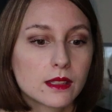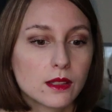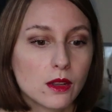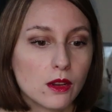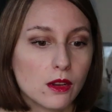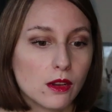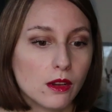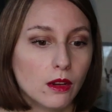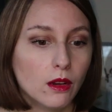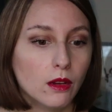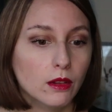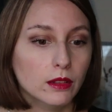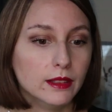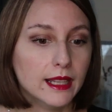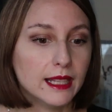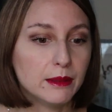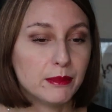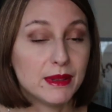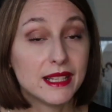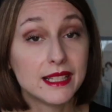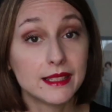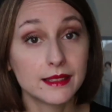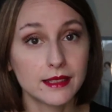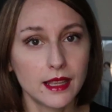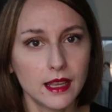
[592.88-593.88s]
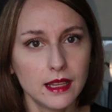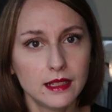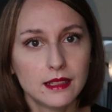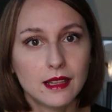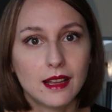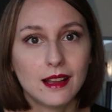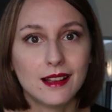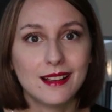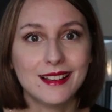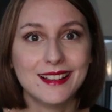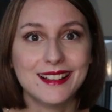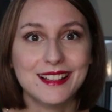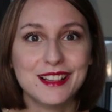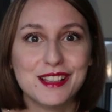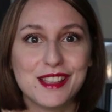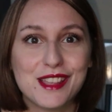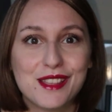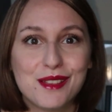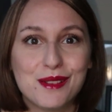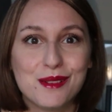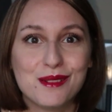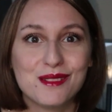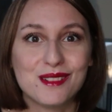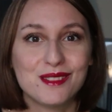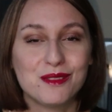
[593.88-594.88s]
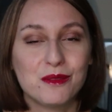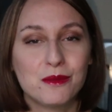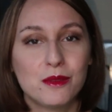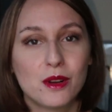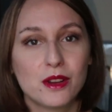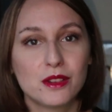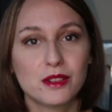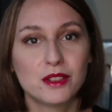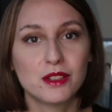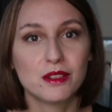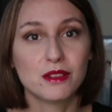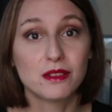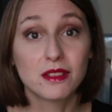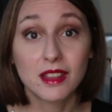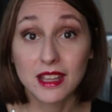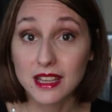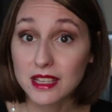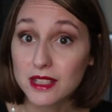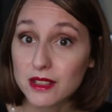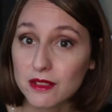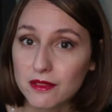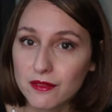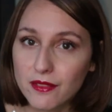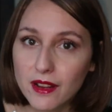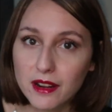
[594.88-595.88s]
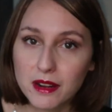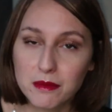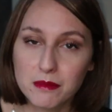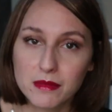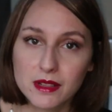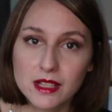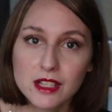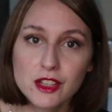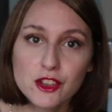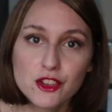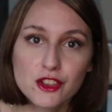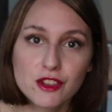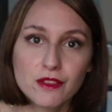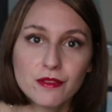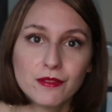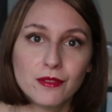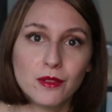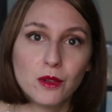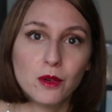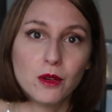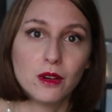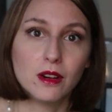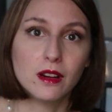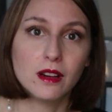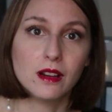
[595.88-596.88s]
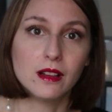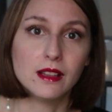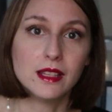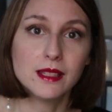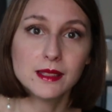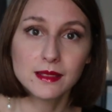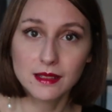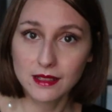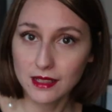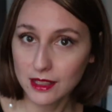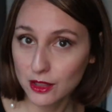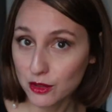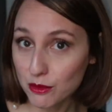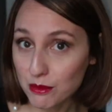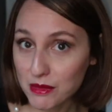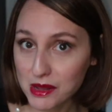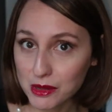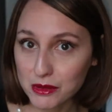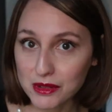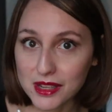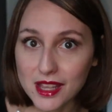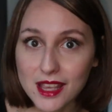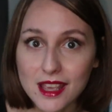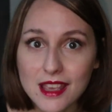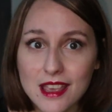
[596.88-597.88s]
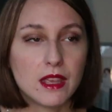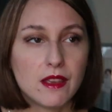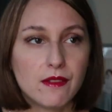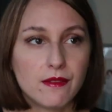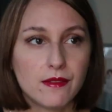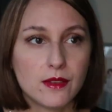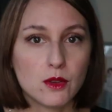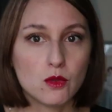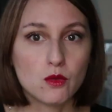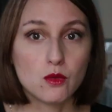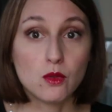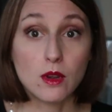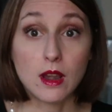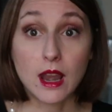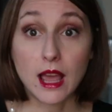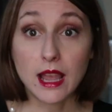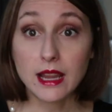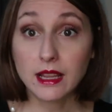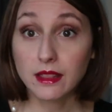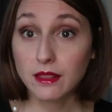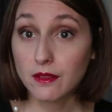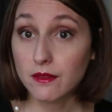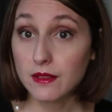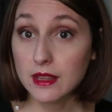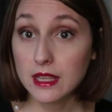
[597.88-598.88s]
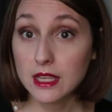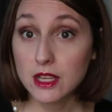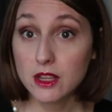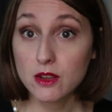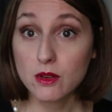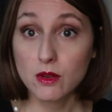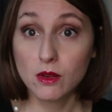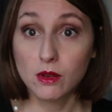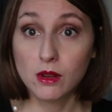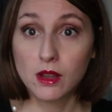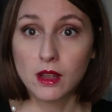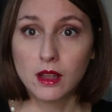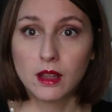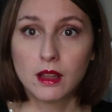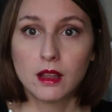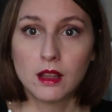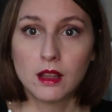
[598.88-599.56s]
So that being said, I want to thank you very much for uh, listening to me today. If you like the video,